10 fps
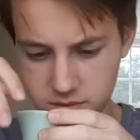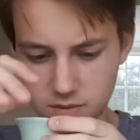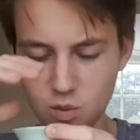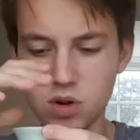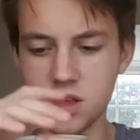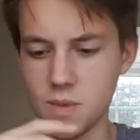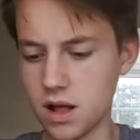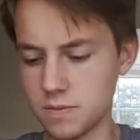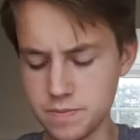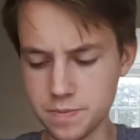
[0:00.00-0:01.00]
wood
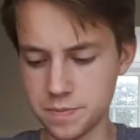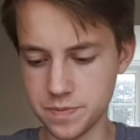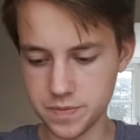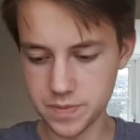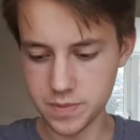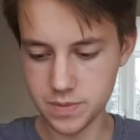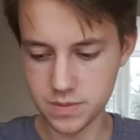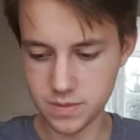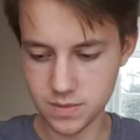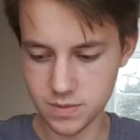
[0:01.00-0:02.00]
smell.
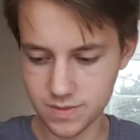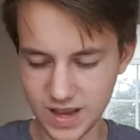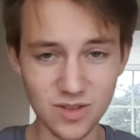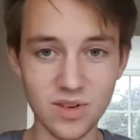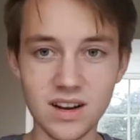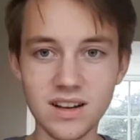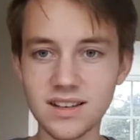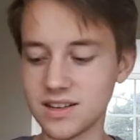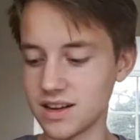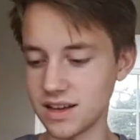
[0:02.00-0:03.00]
That's really nice,
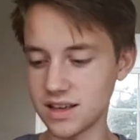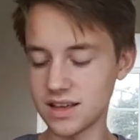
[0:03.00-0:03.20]
actually.